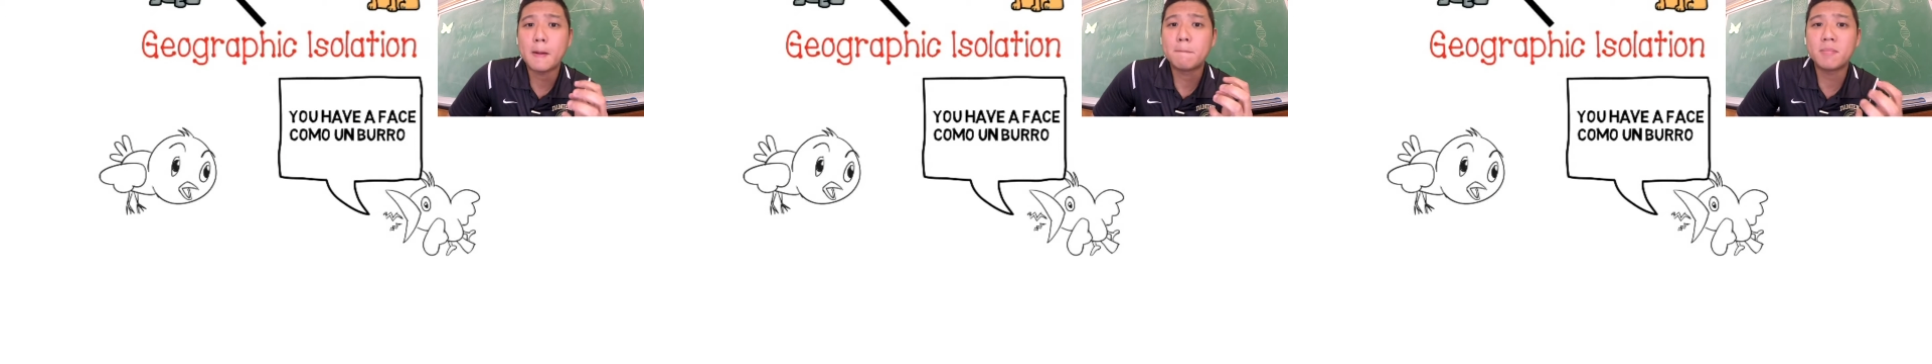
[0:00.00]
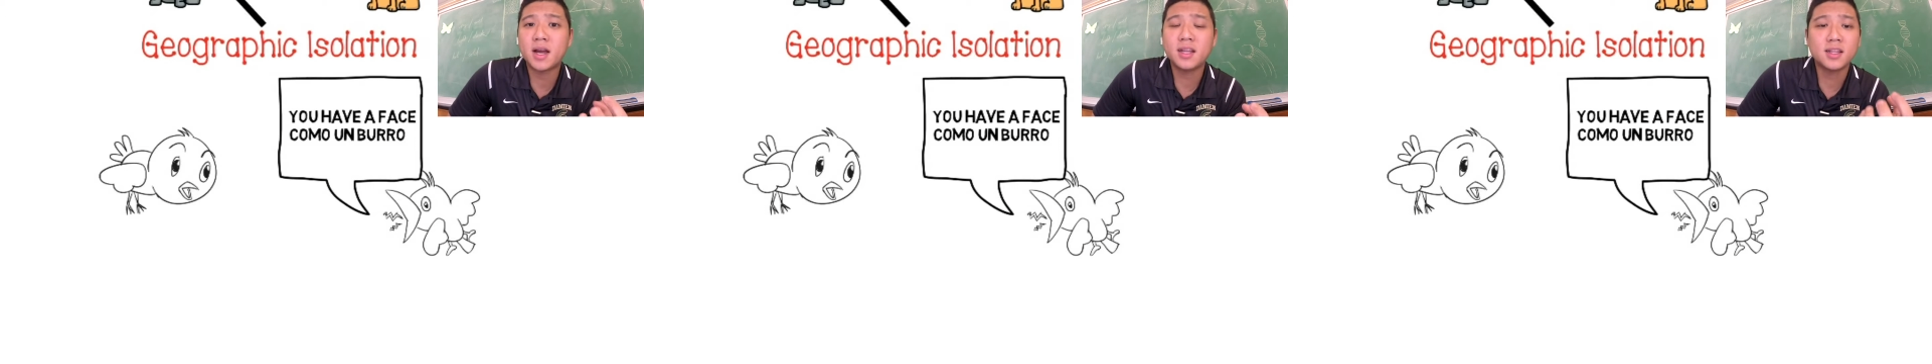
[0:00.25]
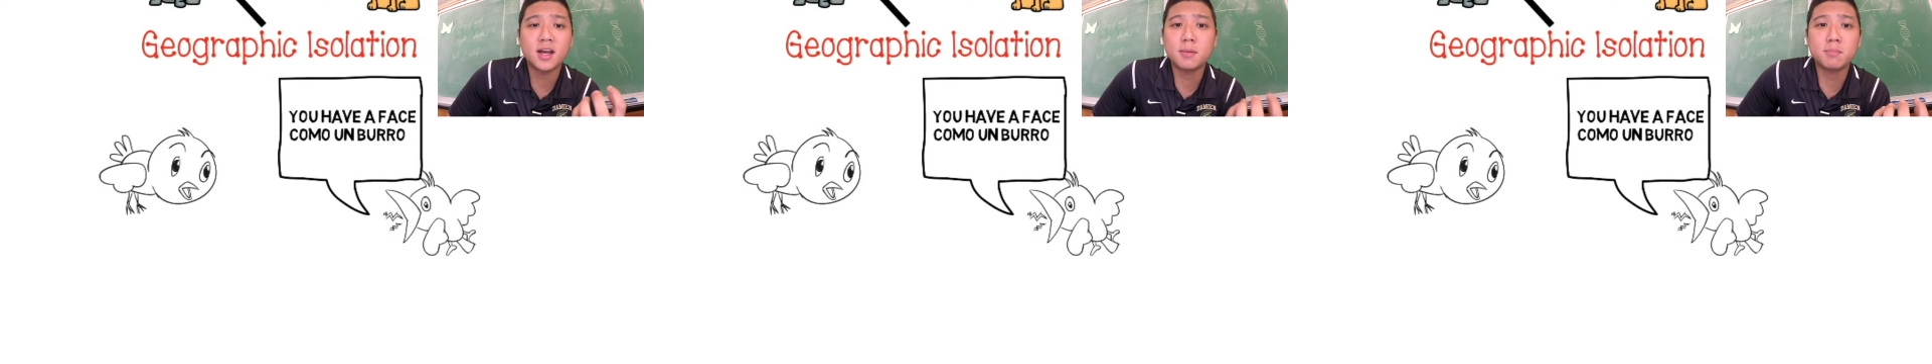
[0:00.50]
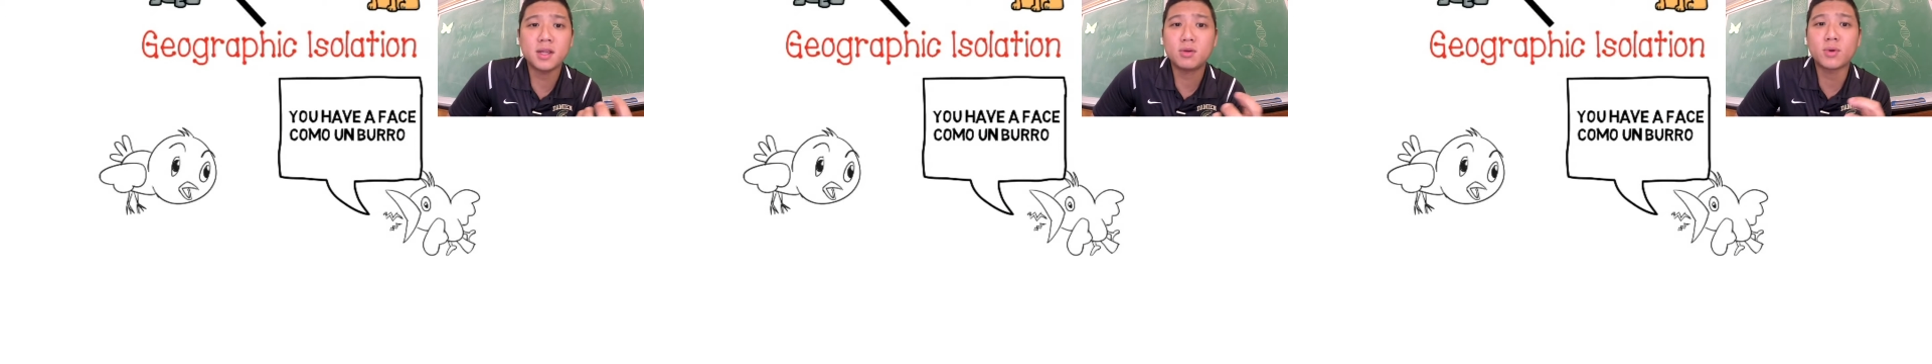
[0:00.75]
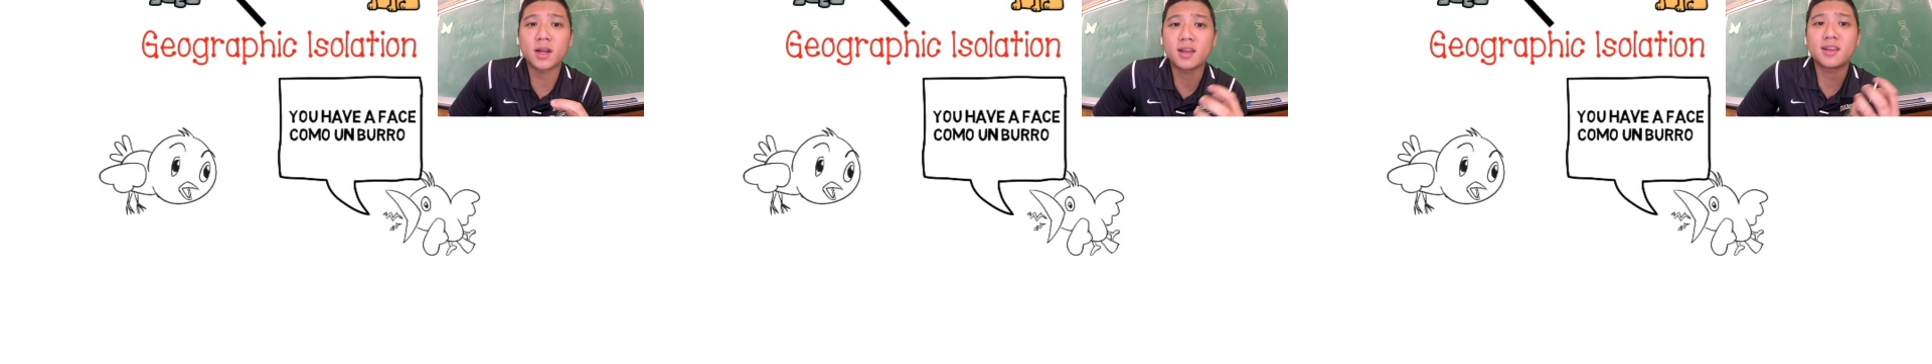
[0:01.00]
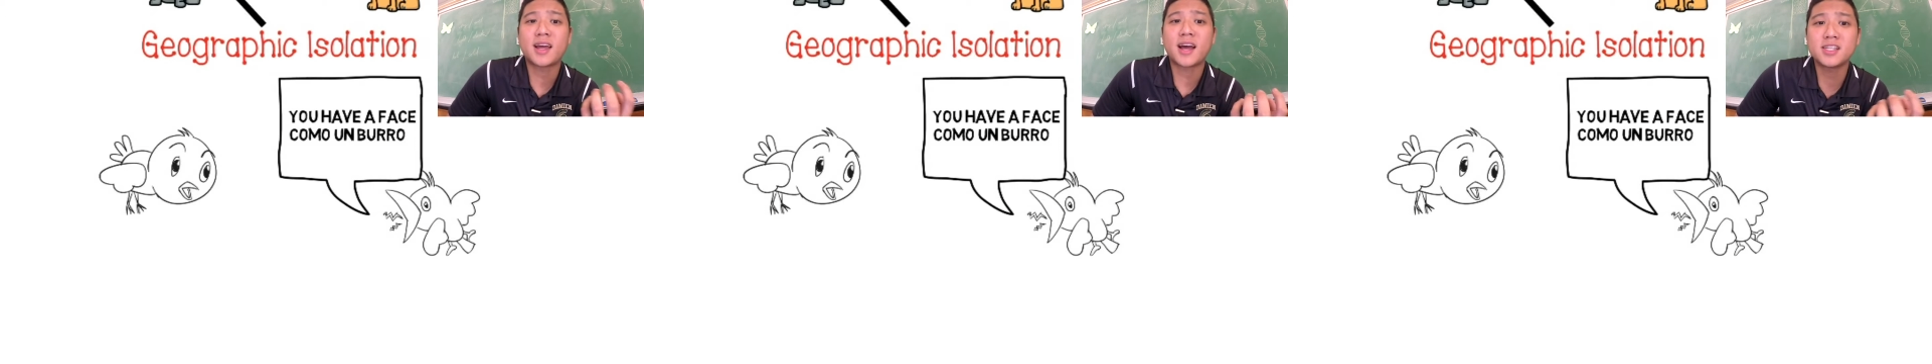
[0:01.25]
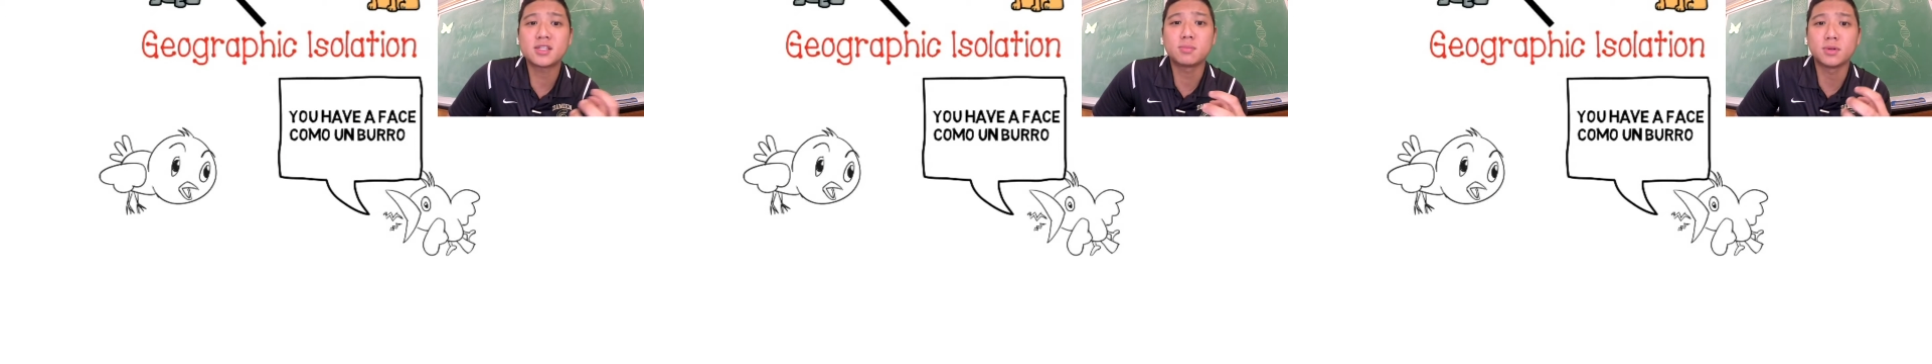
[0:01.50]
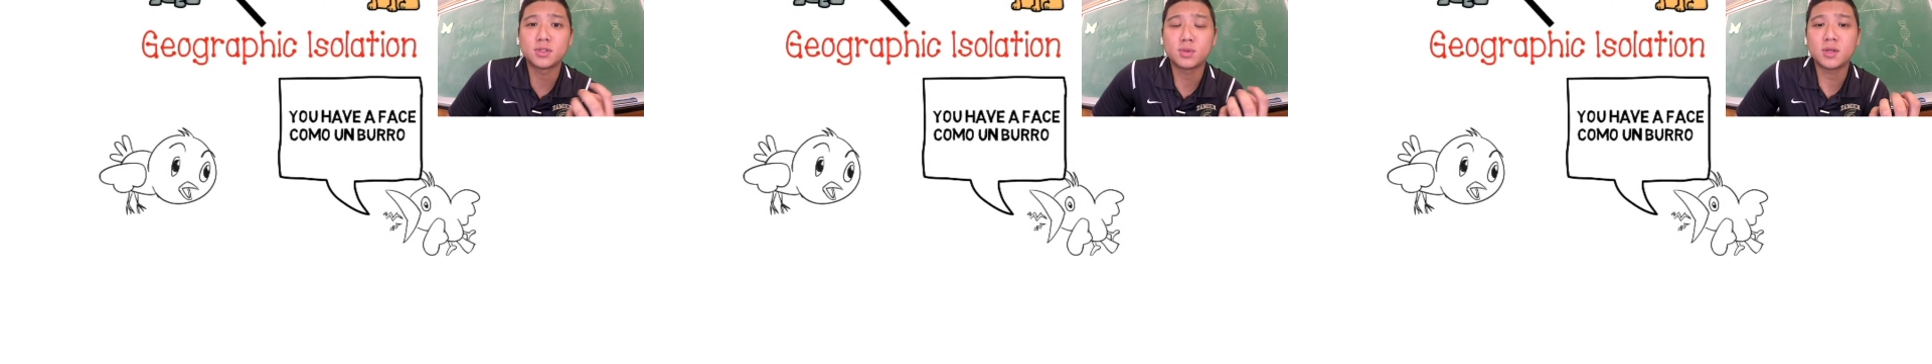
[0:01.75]
might not be
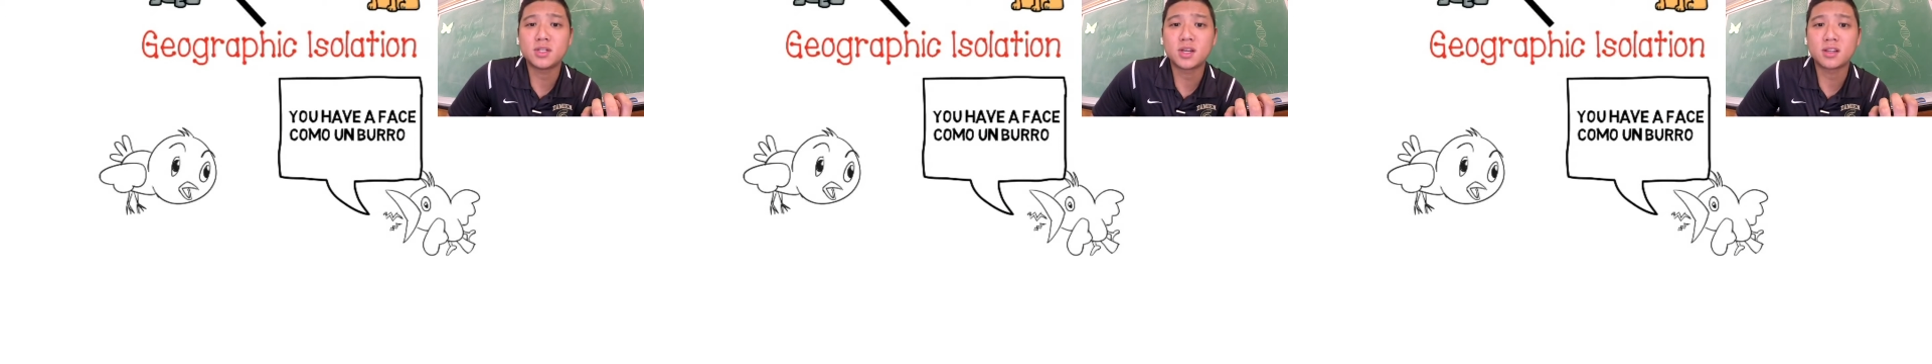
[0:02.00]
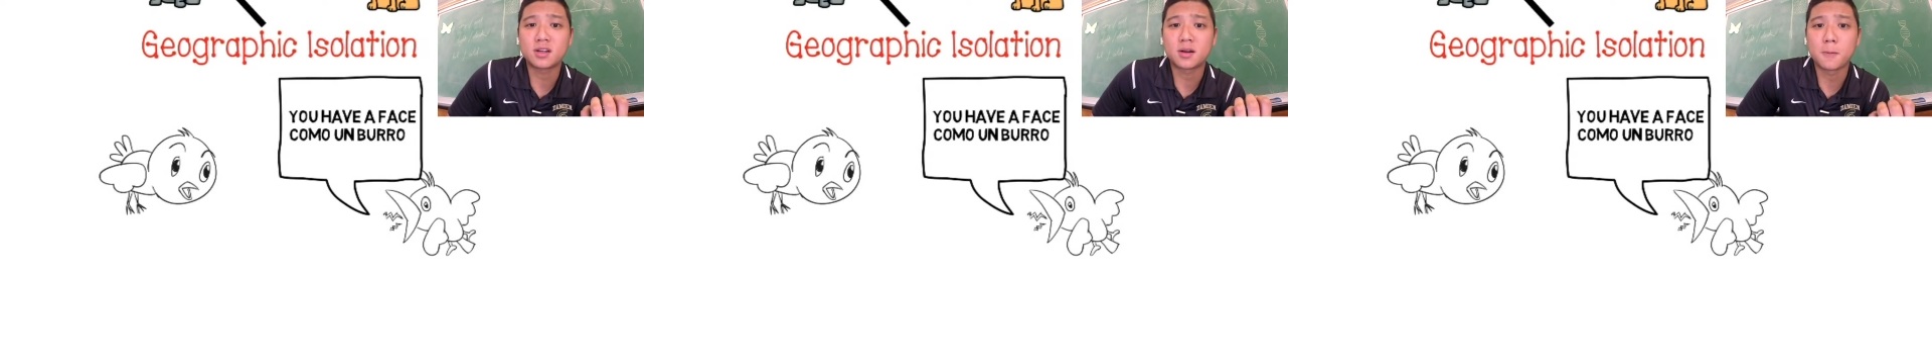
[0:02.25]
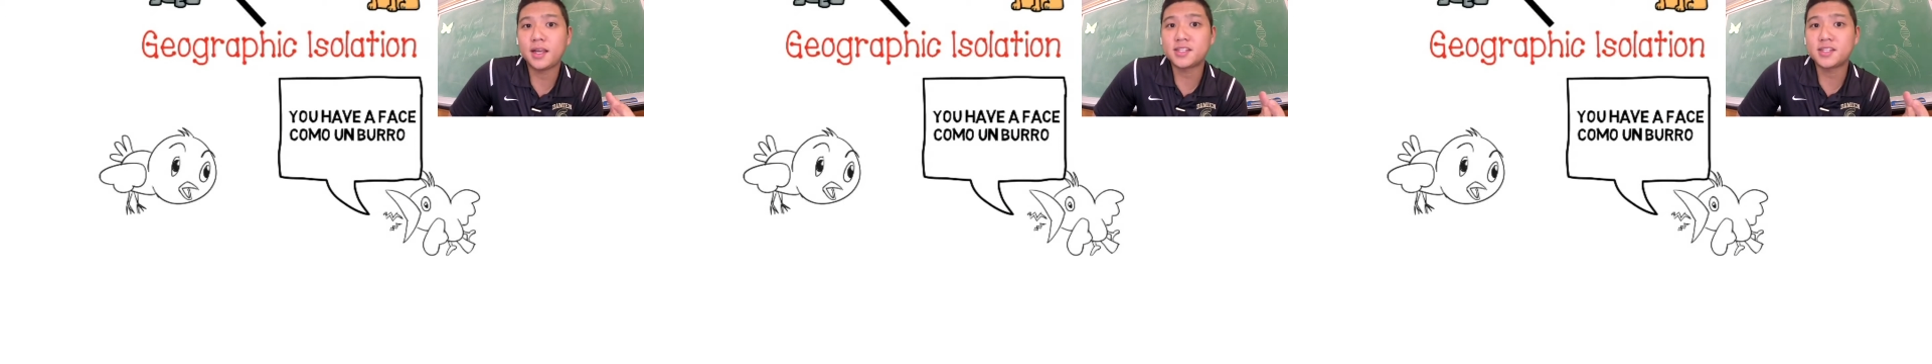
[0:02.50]
recognizable to each other.